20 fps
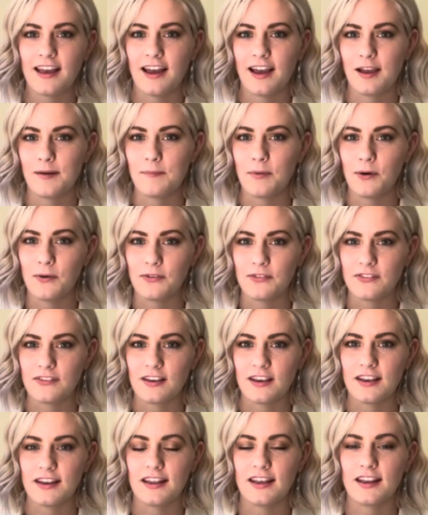I
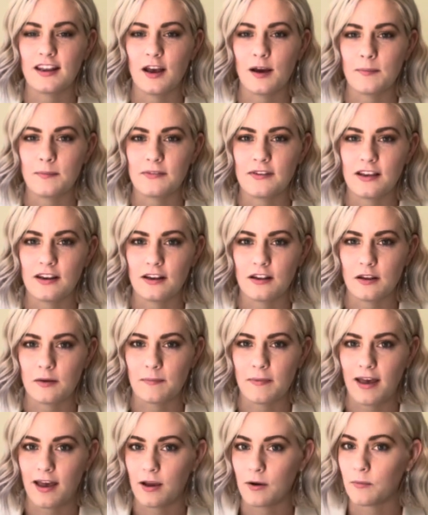posted an update on the
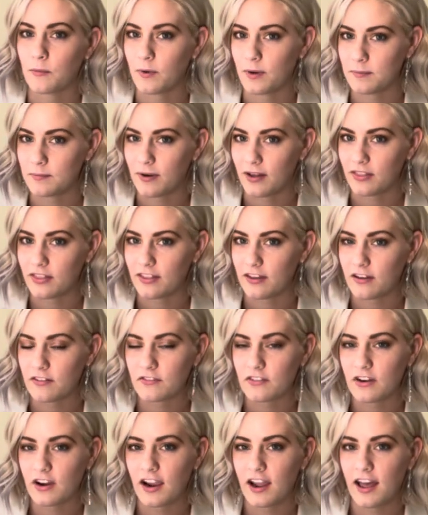bag 1 month
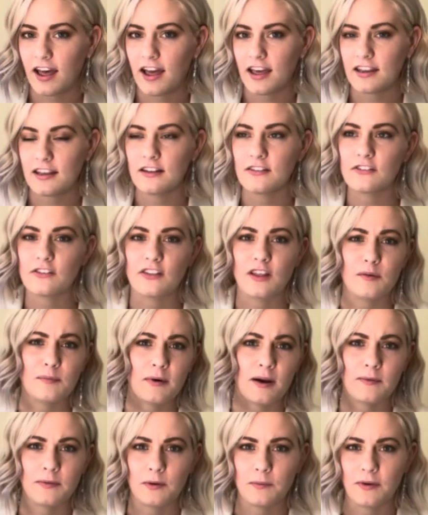after I had it, so that
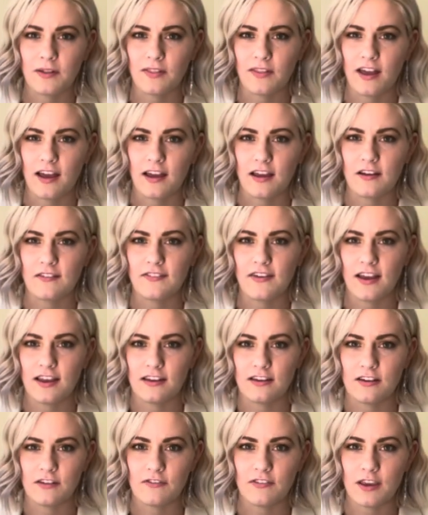probably went live
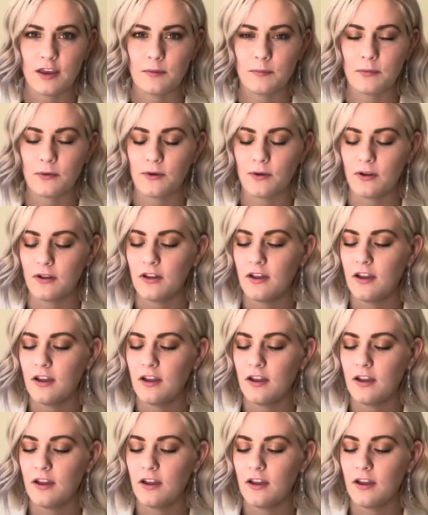end of April.